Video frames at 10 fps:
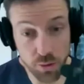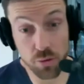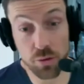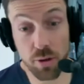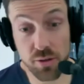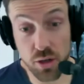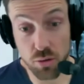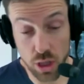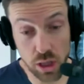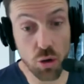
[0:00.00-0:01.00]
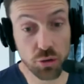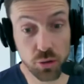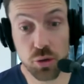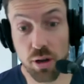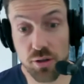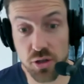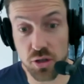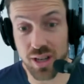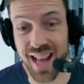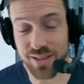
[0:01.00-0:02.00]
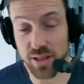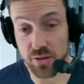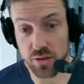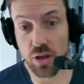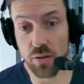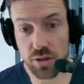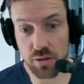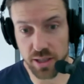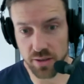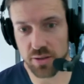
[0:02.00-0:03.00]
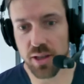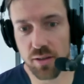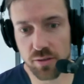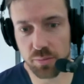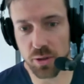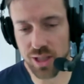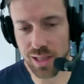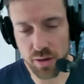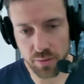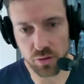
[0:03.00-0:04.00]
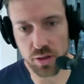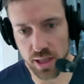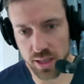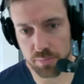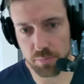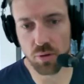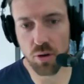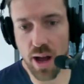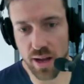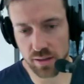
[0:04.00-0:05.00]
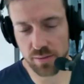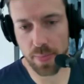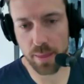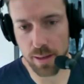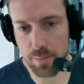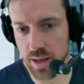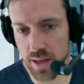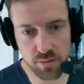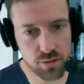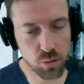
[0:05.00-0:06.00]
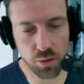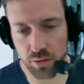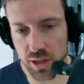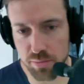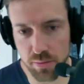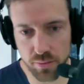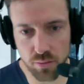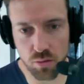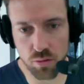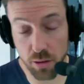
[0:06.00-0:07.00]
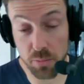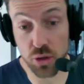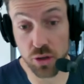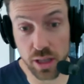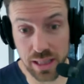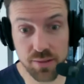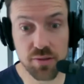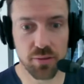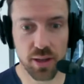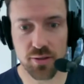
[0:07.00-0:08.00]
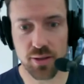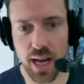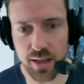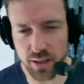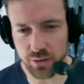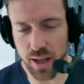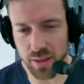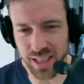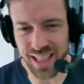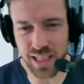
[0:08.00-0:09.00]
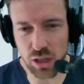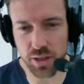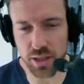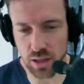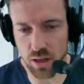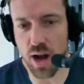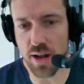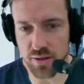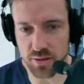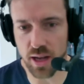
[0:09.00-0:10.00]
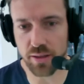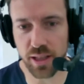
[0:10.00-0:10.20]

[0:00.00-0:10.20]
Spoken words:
transition or close to transition can access a service like yourself, but someone a few years prior maybe they're 2 or 3 years before their opportunity to leave defence. How can they start thinking along these lines and start thinking